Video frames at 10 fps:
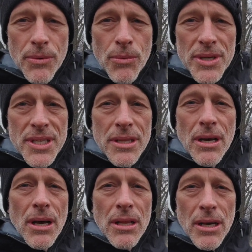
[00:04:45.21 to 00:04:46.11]
wasn't the
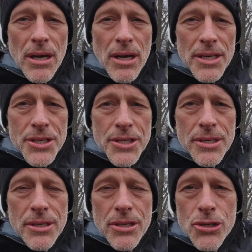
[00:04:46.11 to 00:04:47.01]
Holocaust
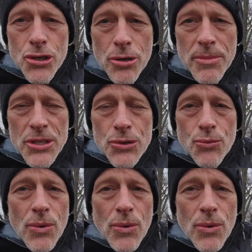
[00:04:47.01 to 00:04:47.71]
the Germans